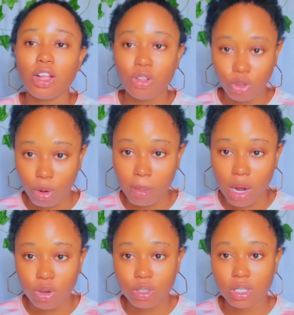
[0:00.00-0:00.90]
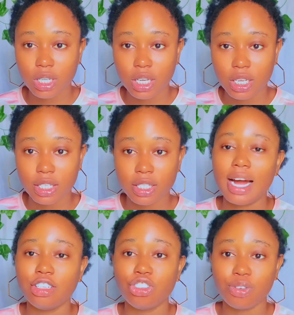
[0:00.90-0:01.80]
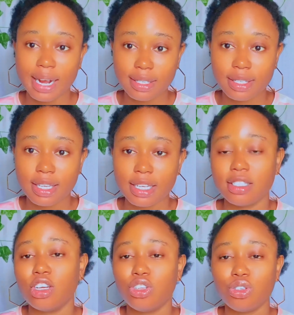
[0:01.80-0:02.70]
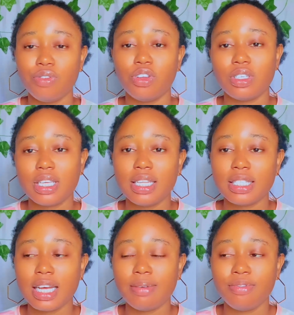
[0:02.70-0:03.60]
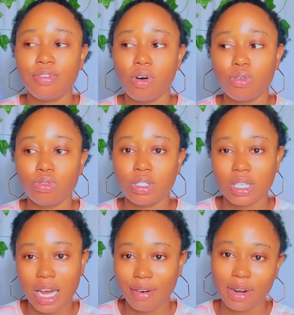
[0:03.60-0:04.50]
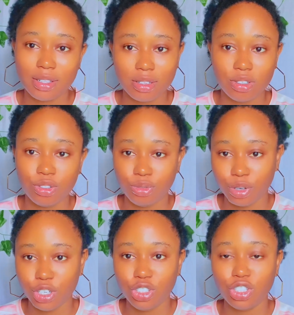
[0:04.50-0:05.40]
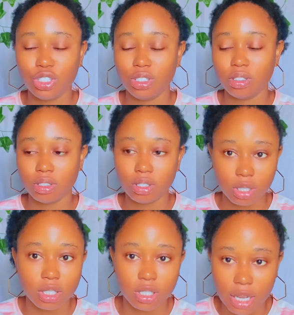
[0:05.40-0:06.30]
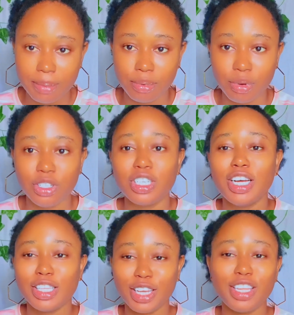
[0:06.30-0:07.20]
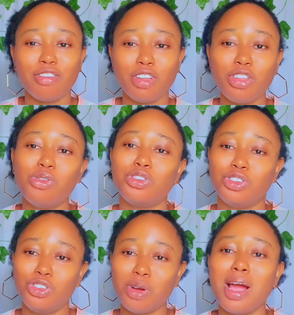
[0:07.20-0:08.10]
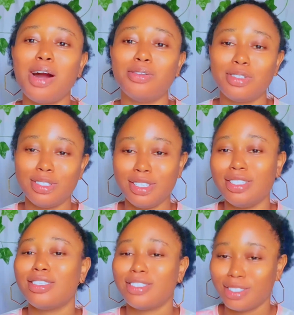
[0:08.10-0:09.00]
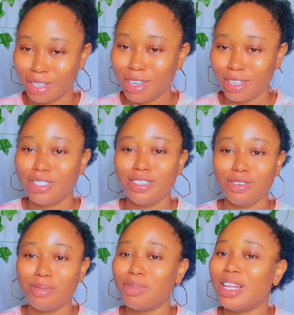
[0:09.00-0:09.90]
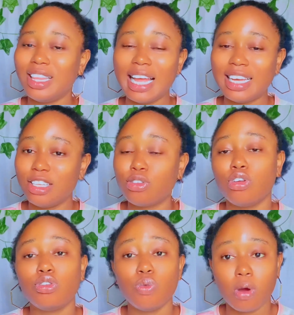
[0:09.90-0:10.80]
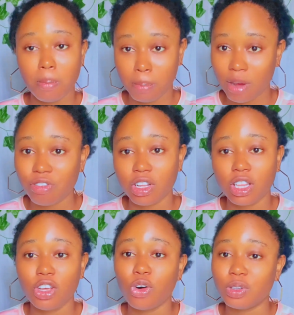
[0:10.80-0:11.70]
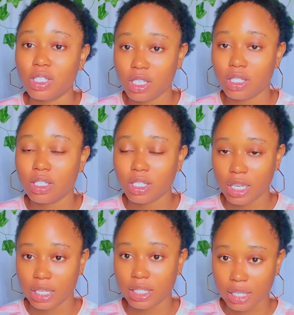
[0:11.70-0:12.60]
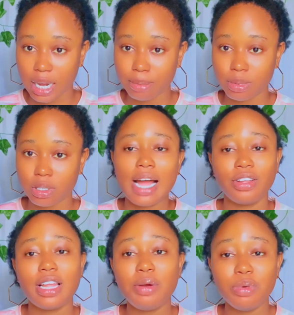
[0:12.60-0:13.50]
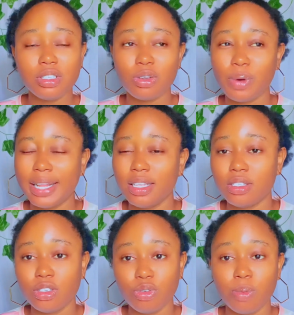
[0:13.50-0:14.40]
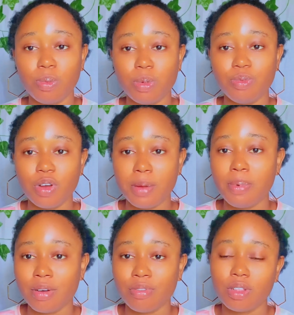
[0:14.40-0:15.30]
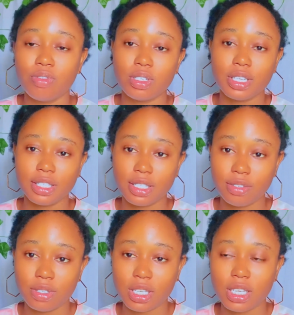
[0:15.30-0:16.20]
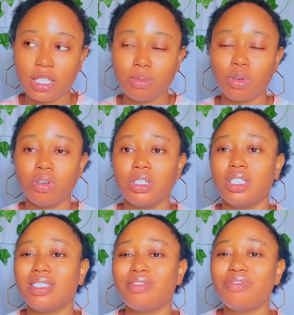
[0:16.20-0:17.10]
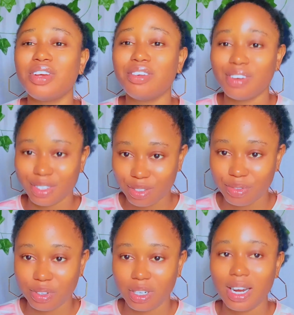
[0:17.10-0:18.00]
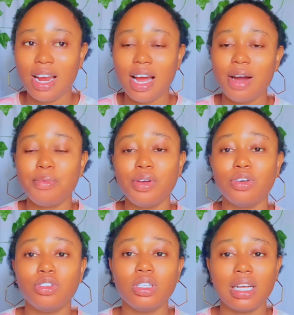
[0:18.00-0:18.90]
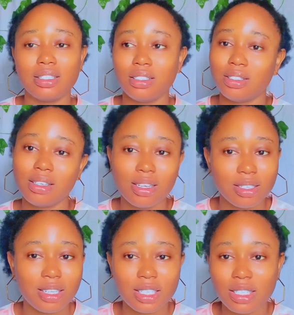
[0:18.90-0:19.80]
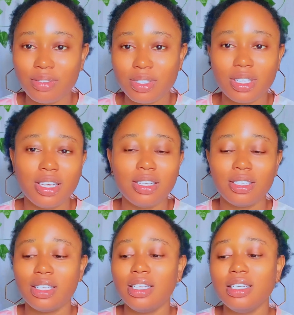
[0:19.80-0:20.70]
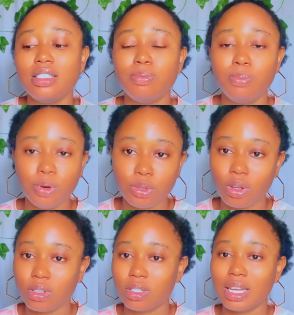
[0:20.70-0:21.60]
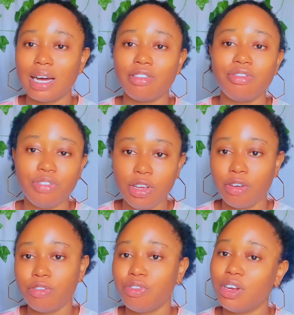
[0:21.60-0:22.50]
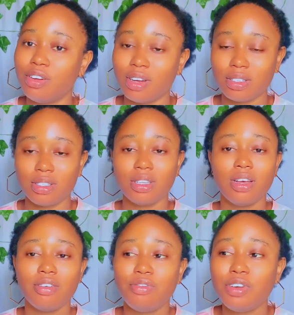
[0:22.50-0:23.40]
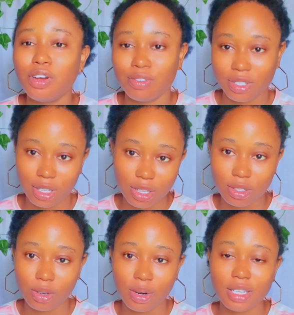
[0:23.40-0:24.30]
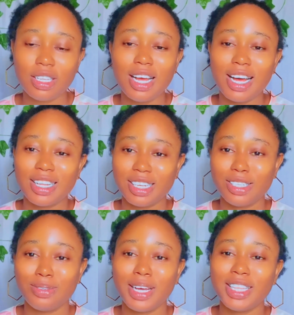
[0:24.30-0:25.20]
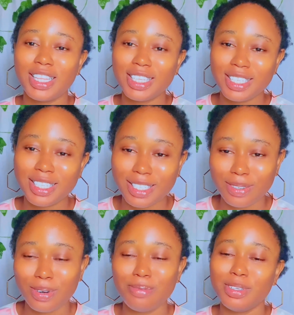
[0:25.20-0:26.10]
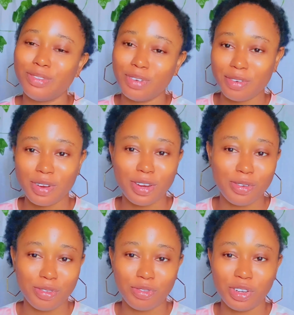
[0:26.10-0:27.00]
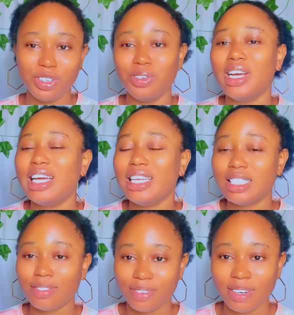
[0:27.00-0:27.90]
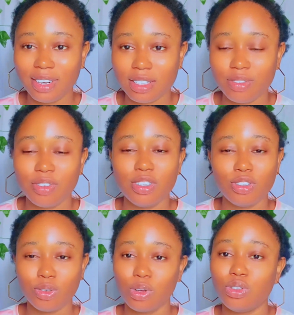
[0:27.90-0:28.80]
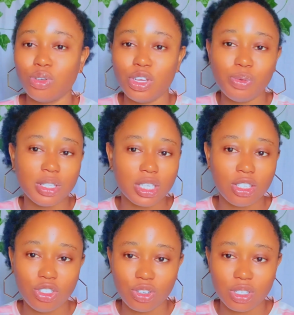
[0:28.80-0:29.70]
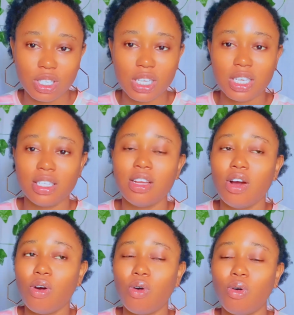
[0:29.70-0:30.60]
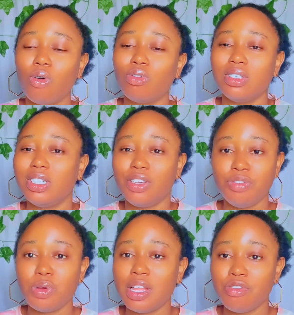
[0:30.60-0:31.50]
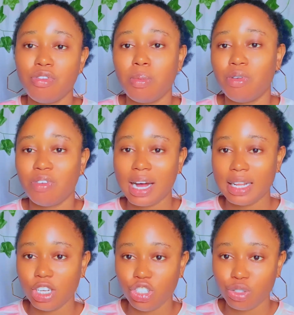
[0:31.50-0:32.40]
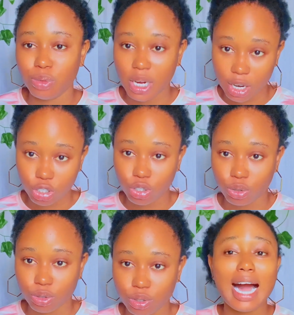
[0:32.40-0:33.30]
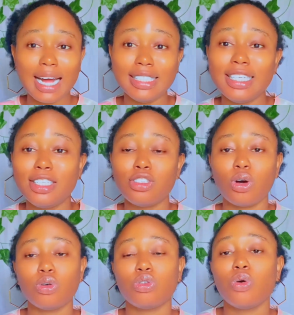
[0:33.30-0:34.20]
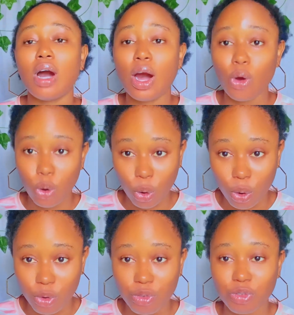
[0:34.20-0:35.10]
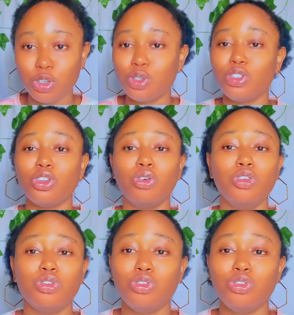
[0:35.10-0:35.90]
normal skin, and dry skin. So if your skin type falls around this range, this skin type range, then definitely want to try out this serum. Like, it's going to work perfectly on these skin types. Another reason why this serum is very perfect for sensitive skin is because it is fragrance free, and we all know that sensitive skin, they need products that are free of fragrance. free of scent, all right, and that is why this serum is very good for you. It is fragrance free. It's not going to irritate your skin or give you any form of allergy reaction, and it is also alcohol free, so it's not going to